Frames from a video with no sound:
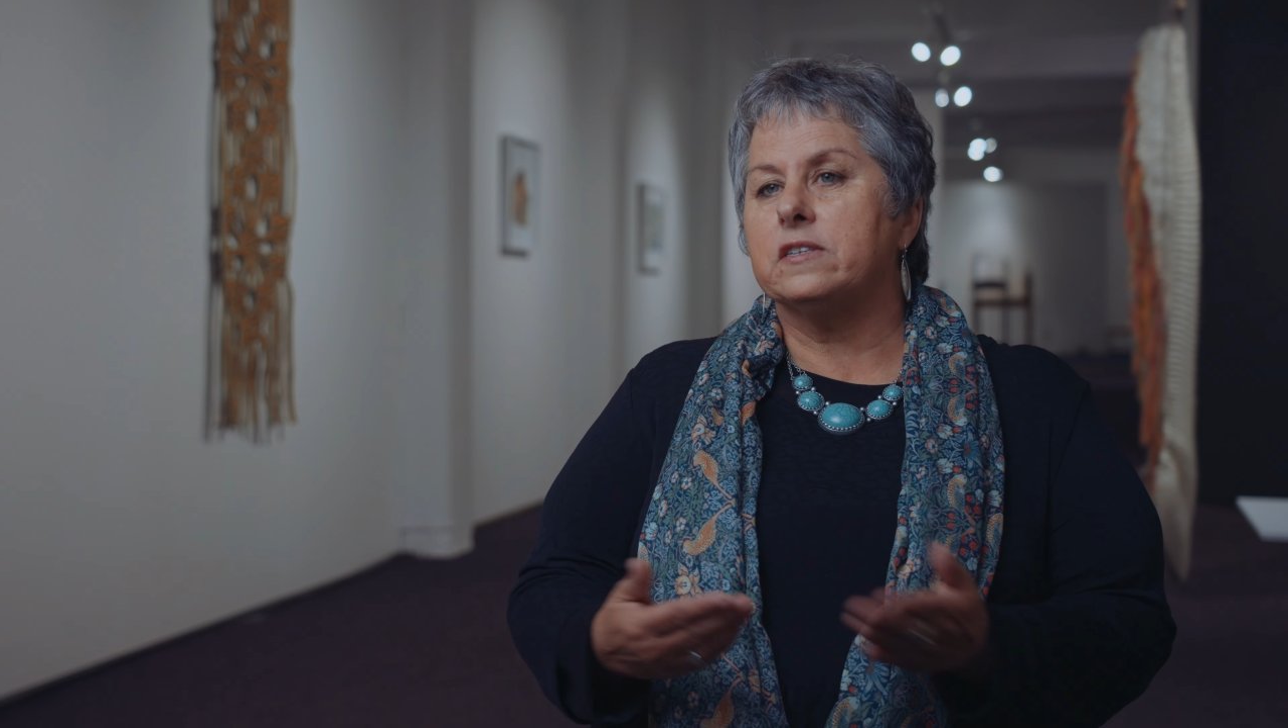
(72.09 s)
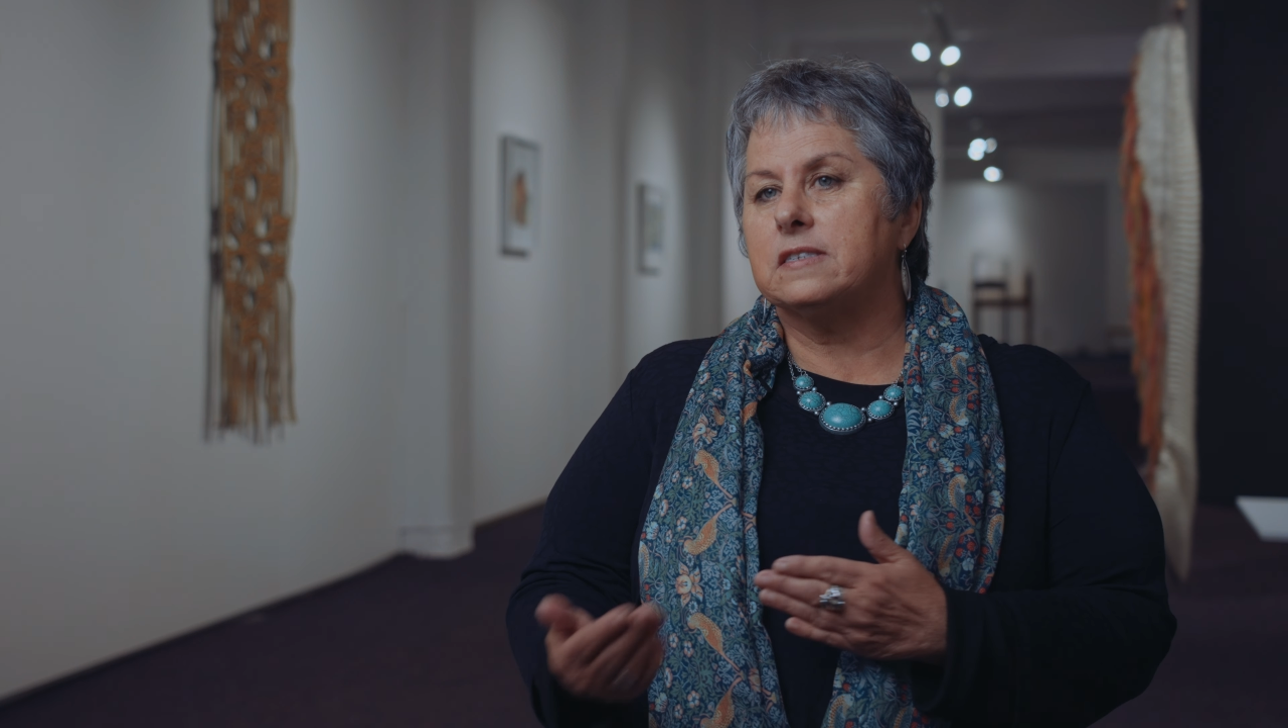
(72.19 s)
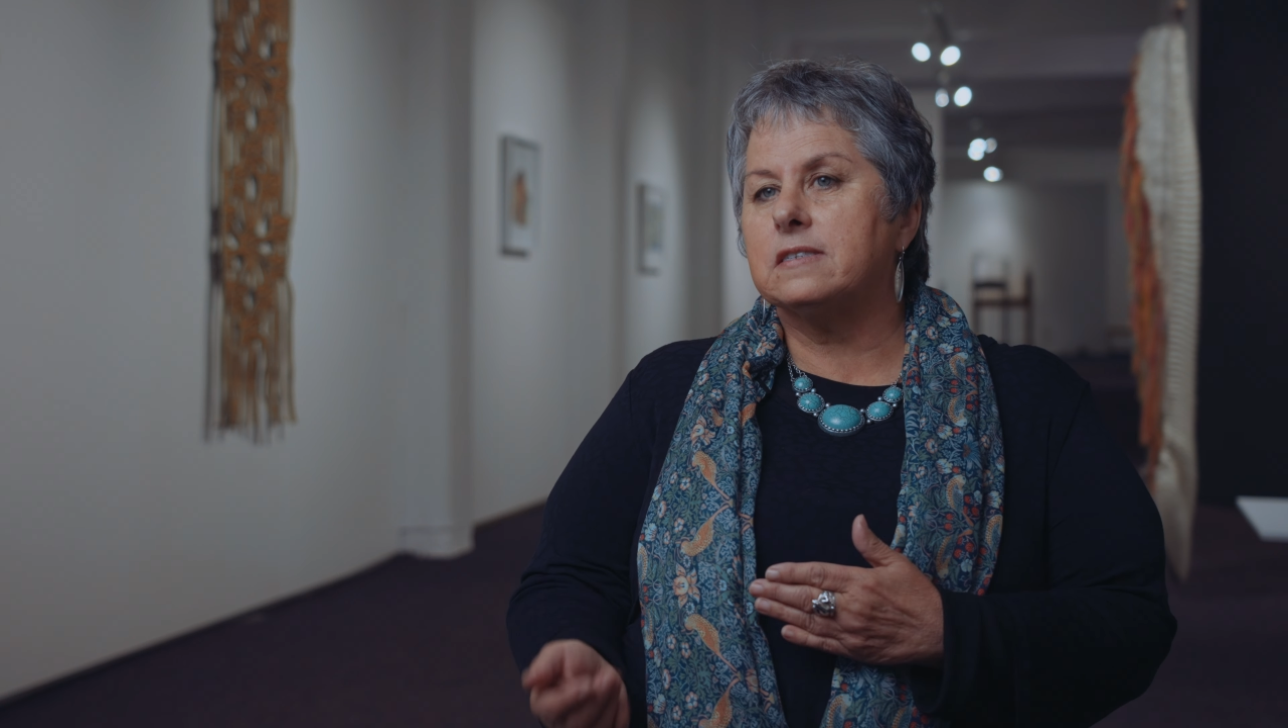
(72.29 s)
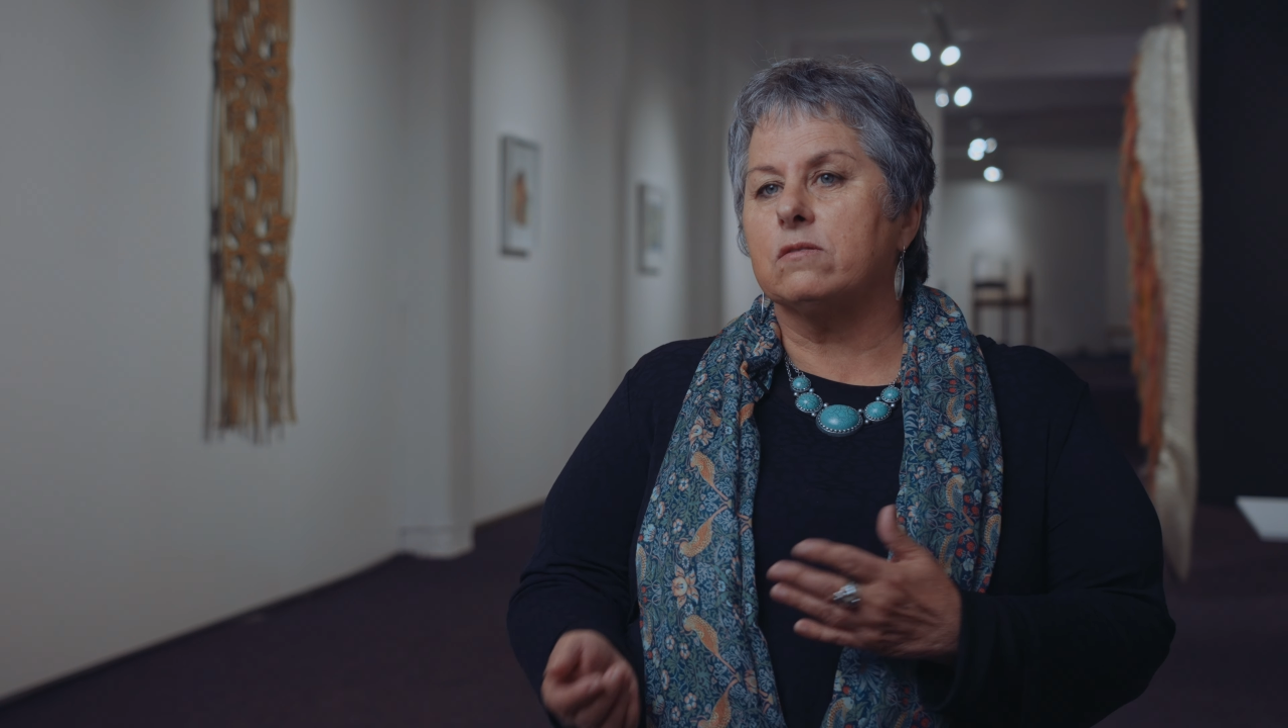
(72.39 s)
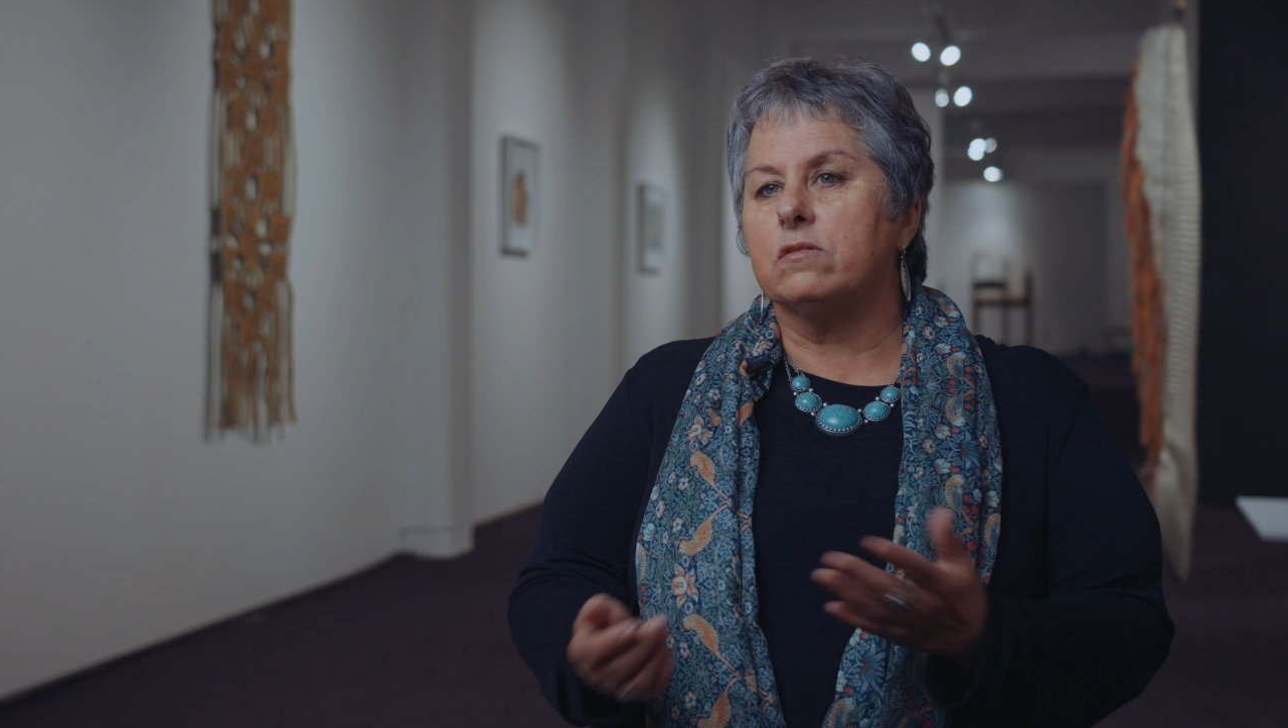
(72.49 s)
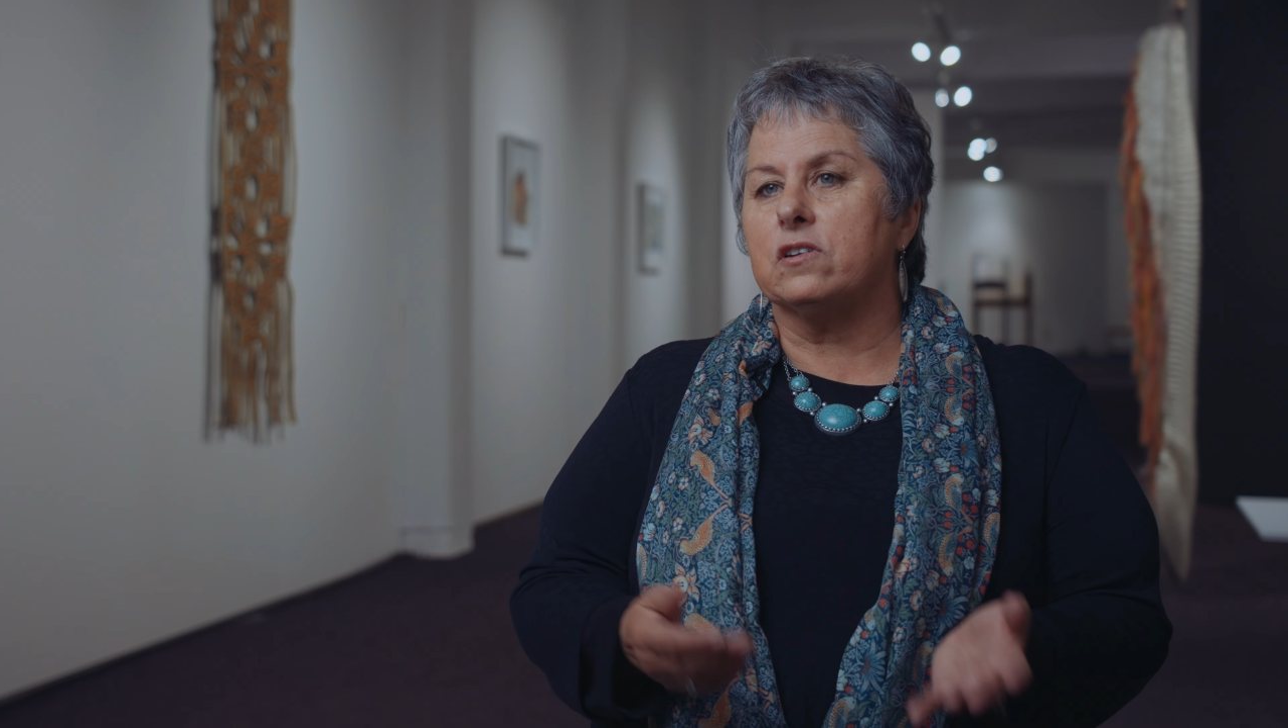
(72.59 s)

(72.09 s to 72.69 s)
and silk